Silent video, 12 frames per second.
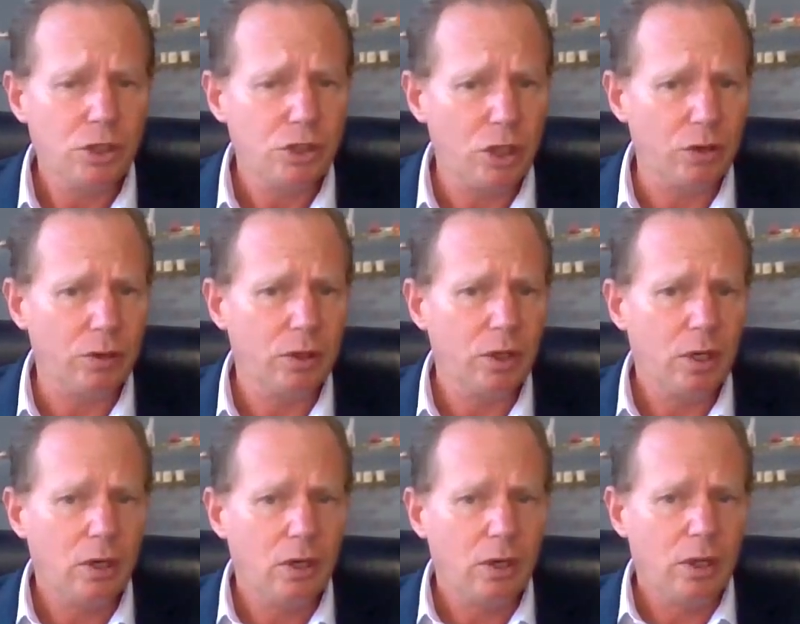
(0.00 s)
So
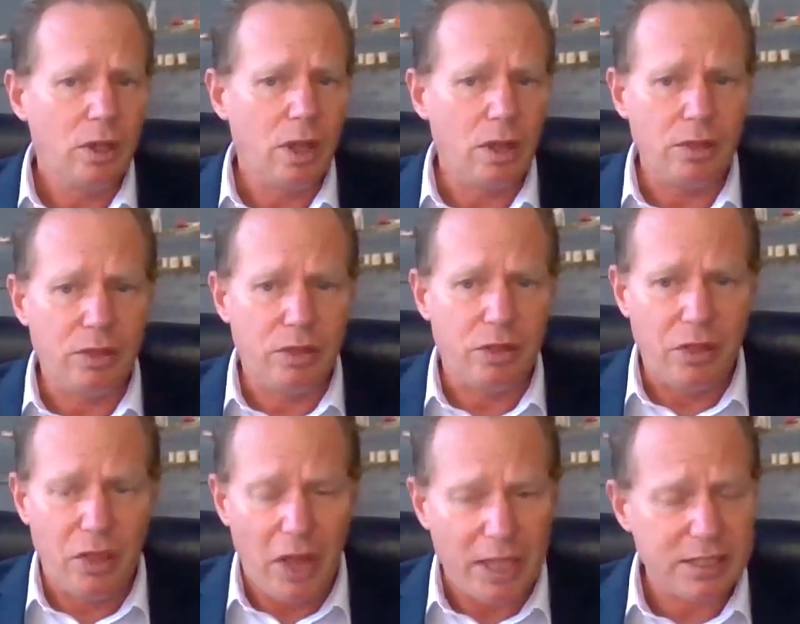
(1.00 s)

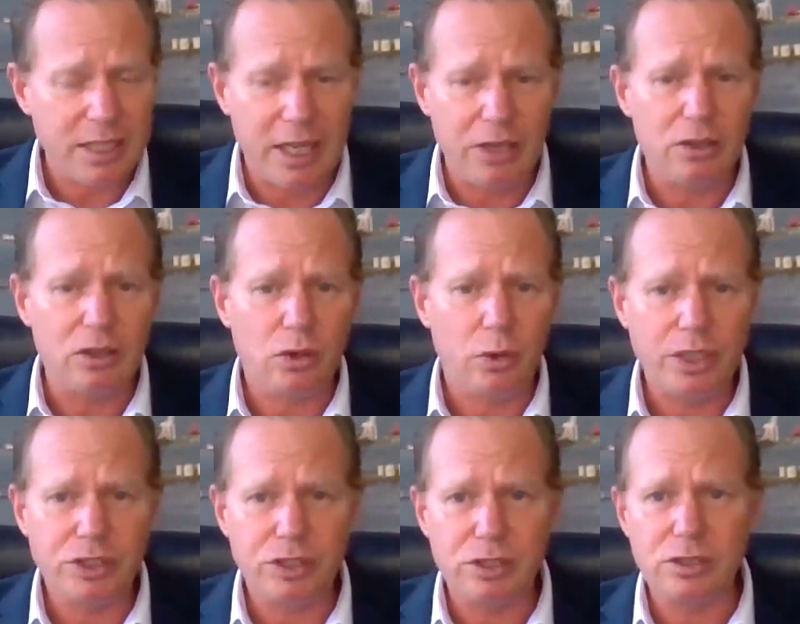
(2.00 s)
that's the end of the
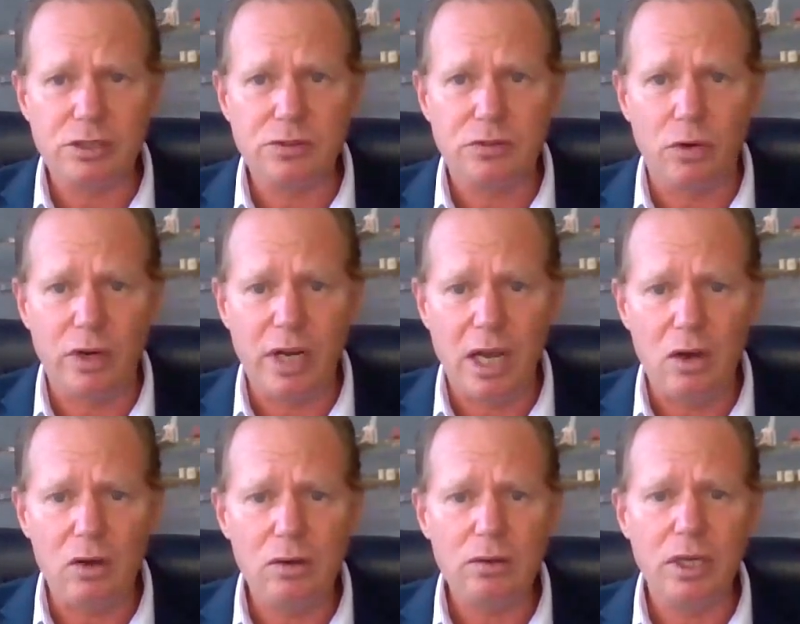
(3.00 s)
questions for
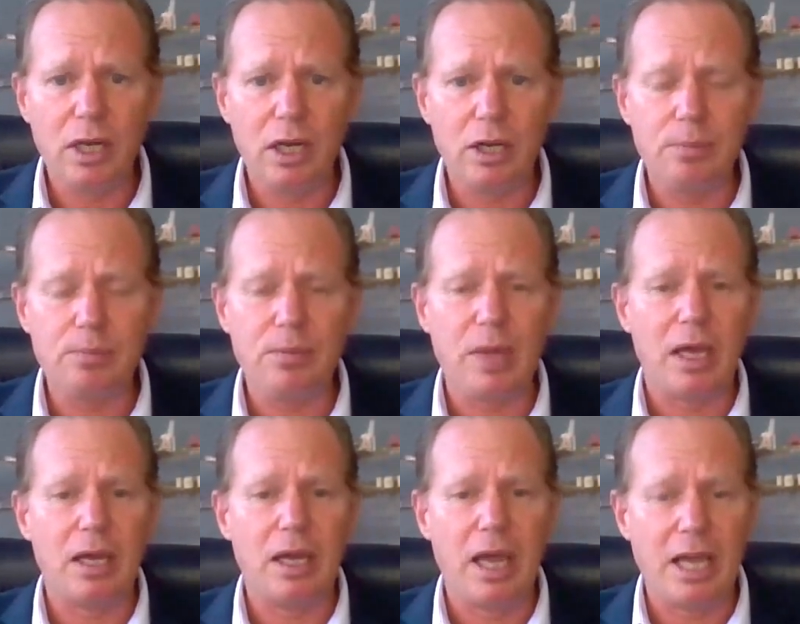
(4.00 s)
now.
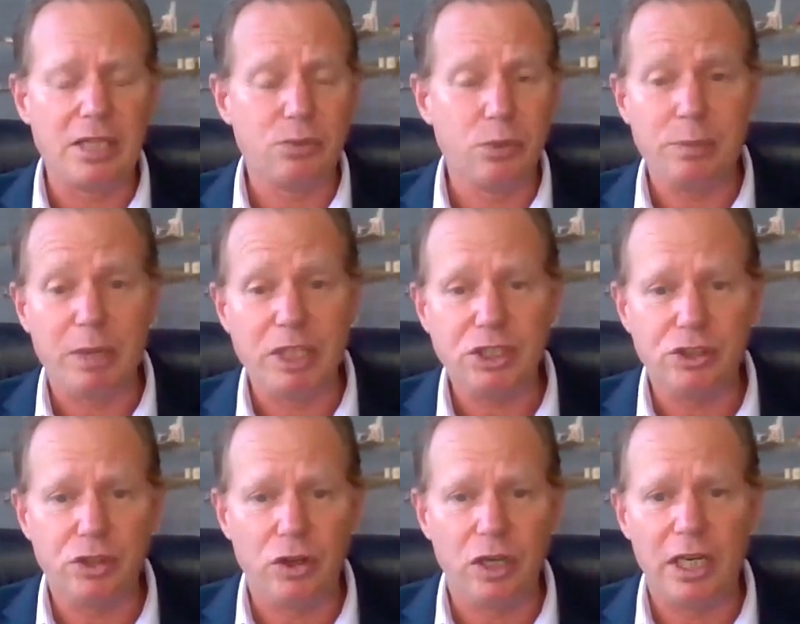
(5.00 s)
Um, as we
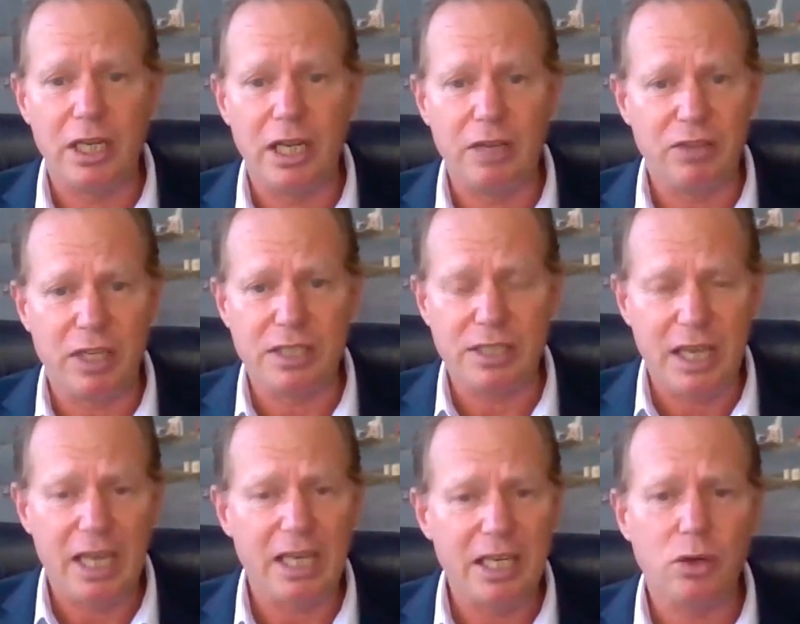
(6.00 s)
mentioned earlier, if there's
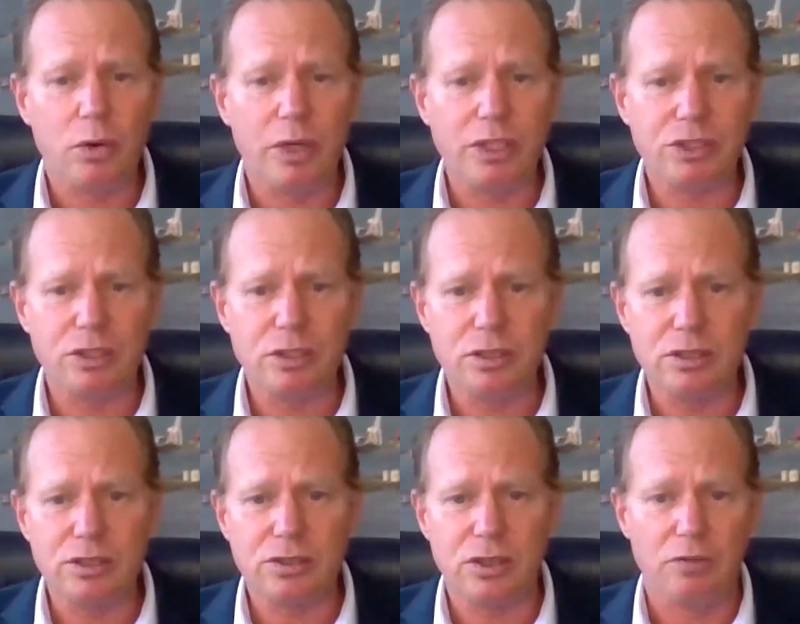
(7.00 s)
any
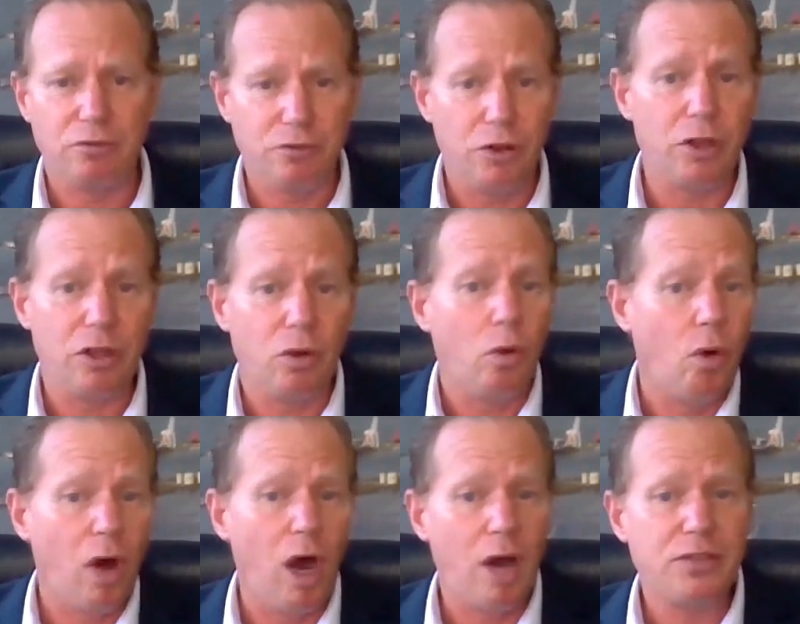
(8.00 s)
questions uh, further
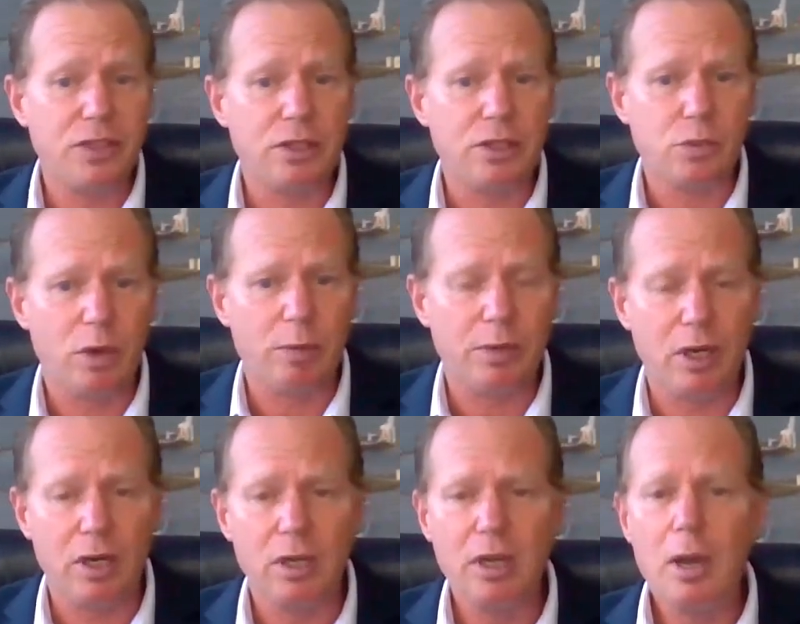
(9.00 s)
or after this
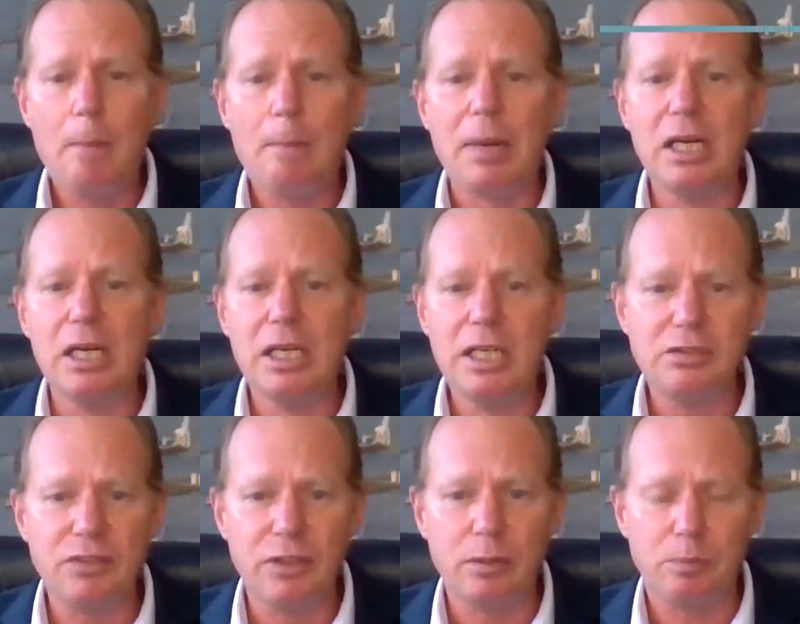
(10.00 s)
webinar,
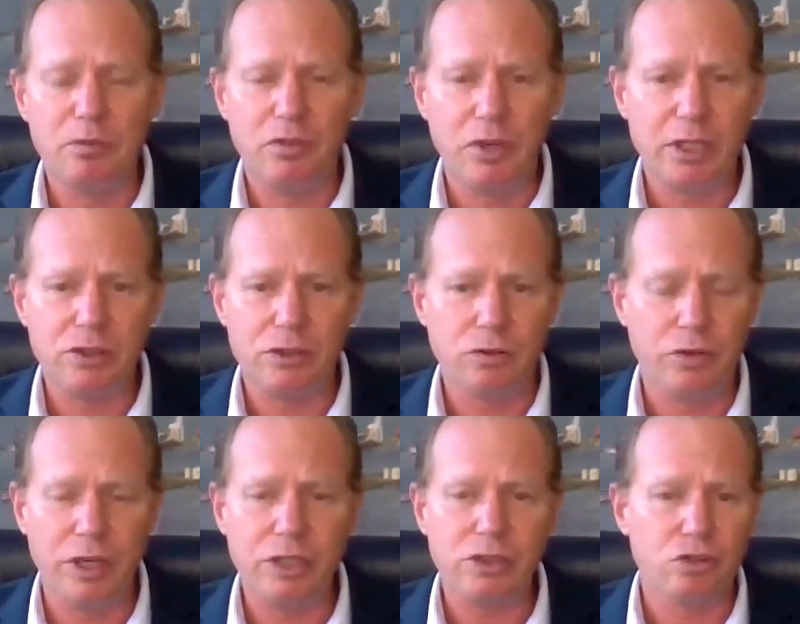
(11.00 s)
please feel free to,
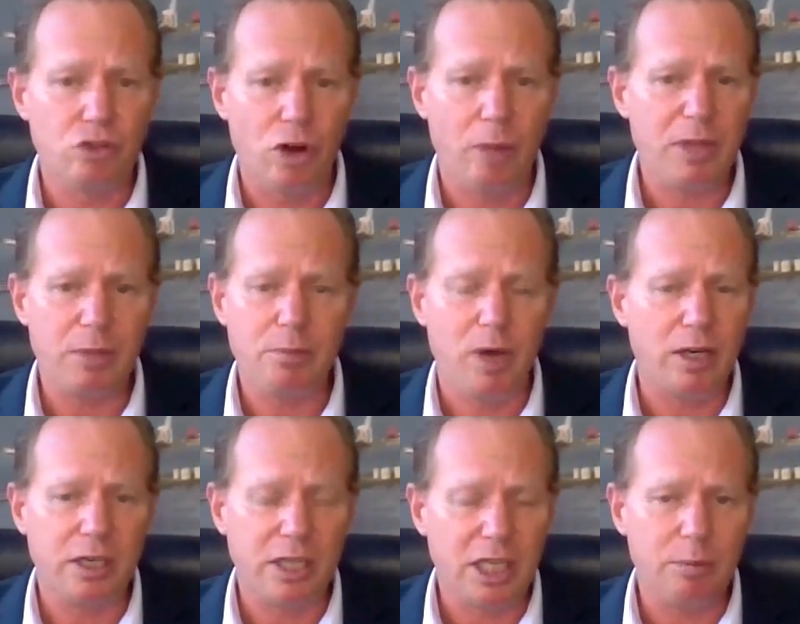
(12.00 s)
free to drop them
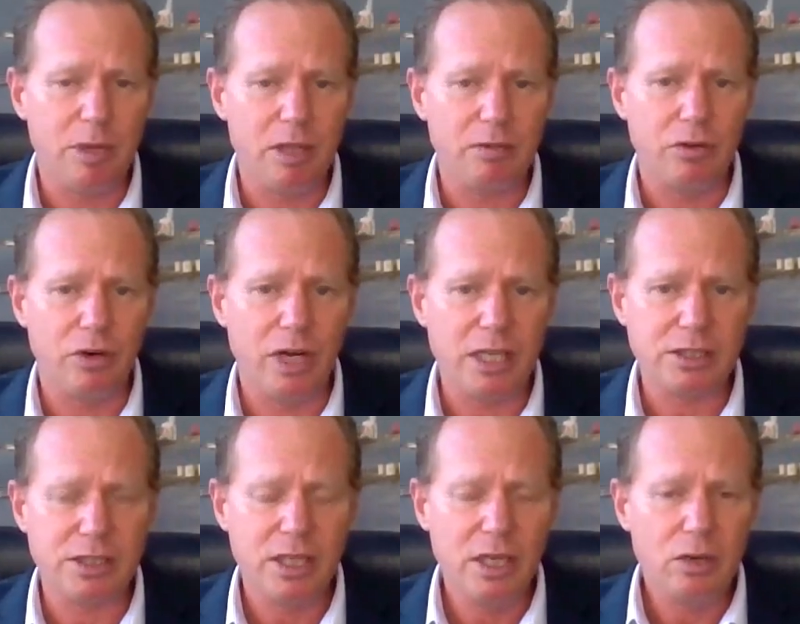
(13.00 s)
on an email for
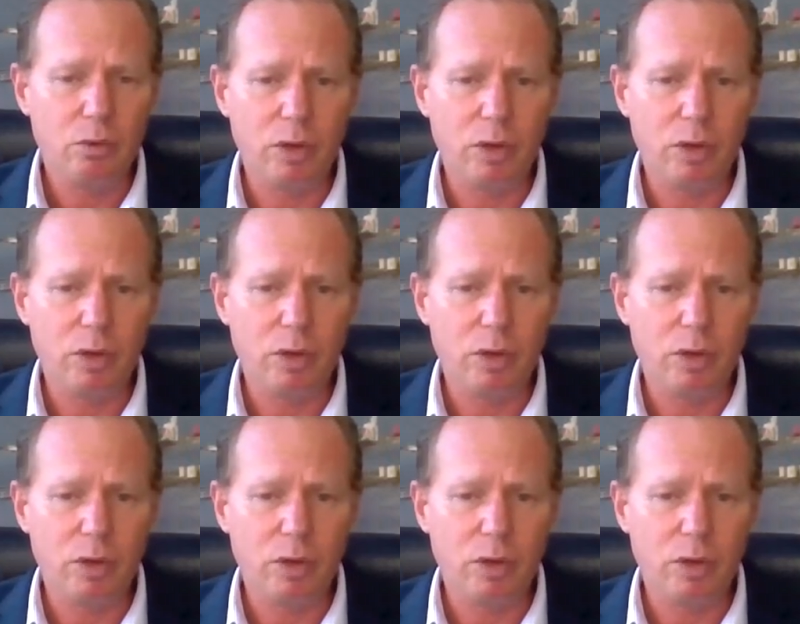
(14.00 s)
us.